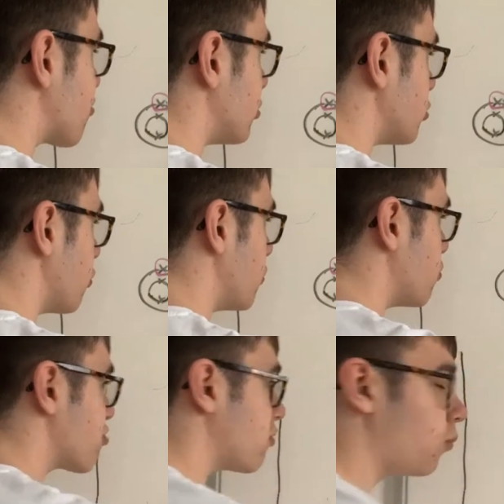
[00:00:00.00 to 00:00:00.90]
to
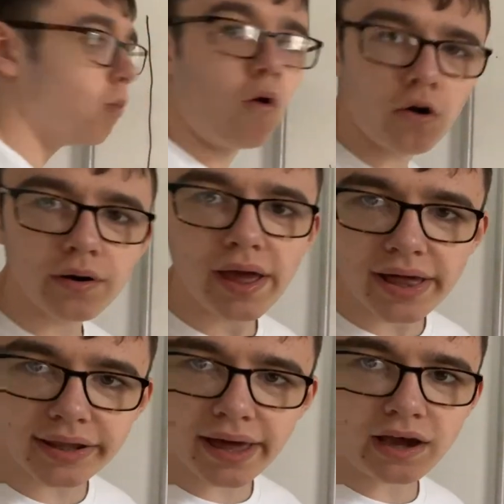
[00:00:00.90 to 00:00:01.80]
lose one
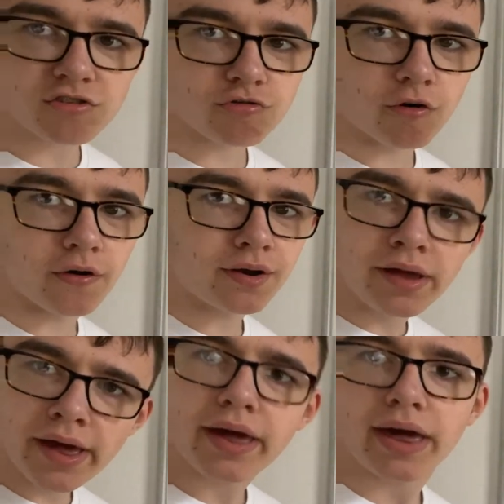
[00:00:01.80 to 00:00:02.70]
electron
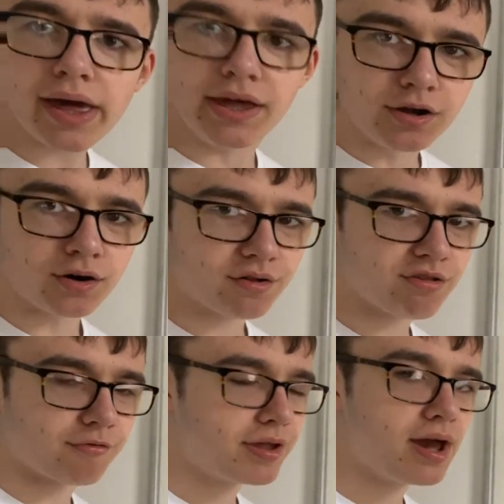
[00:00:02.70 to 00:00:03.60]
in order
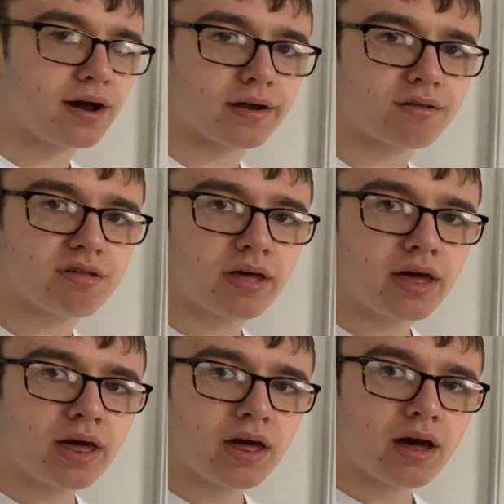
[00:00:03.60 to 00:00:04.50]
to react.
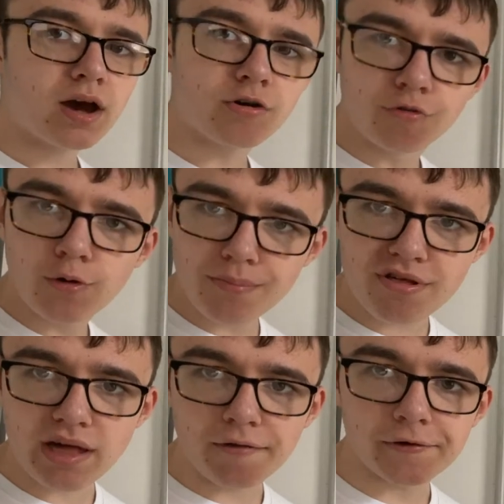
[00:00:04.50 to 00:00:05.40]
A group
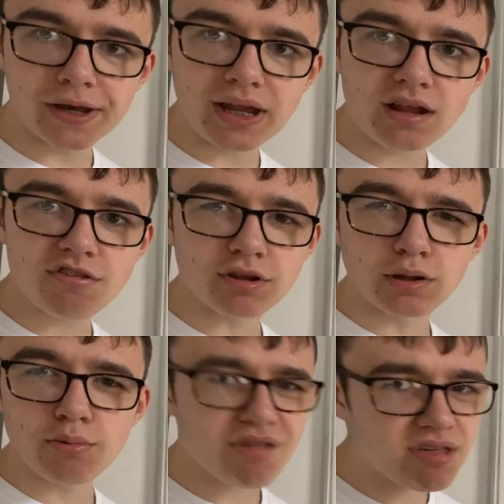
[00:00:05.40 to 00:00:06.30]
7 needs to
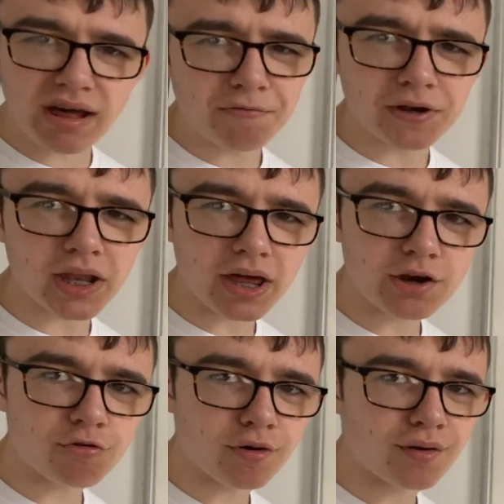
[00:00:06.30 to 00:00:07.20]
lose 7
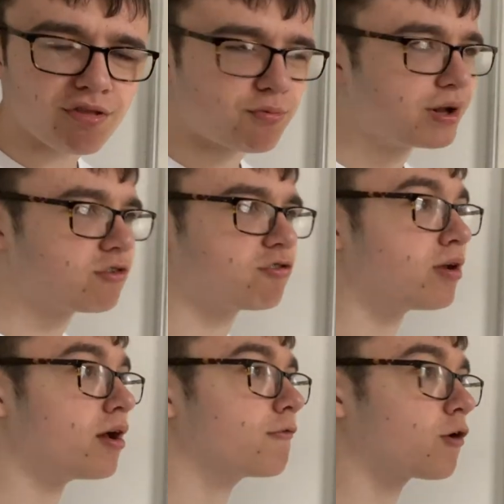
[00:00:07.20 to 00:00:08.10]
electrons, which,
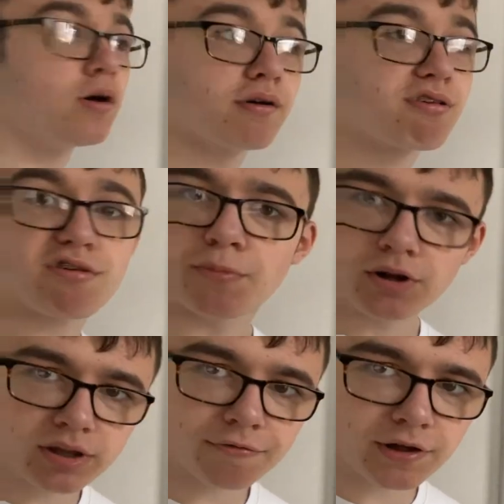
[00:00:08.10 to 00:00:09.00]
of course, is more
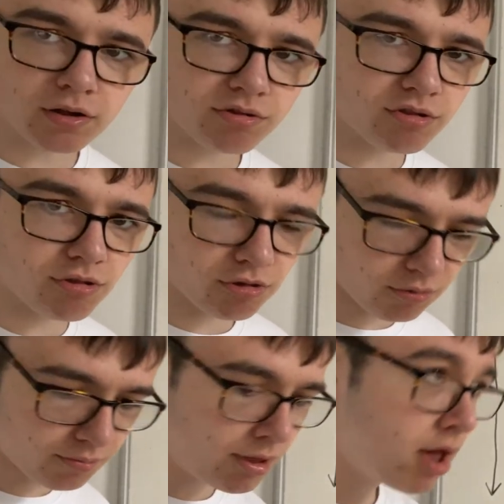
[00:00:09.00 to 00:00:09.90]
difficult to
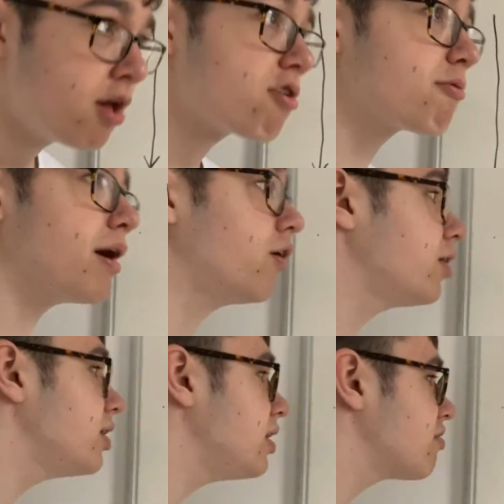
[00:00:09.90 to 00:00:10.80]
do. So it
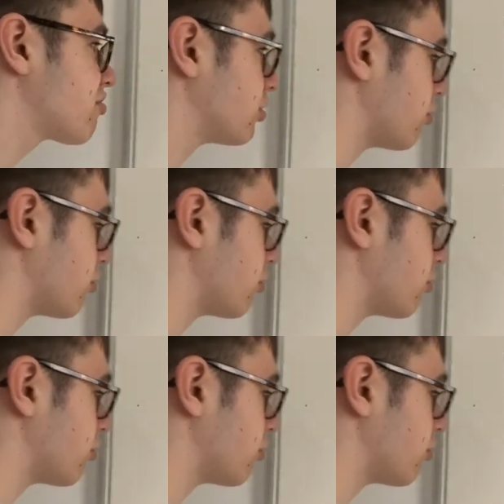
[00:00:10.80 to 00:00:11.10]
only needs to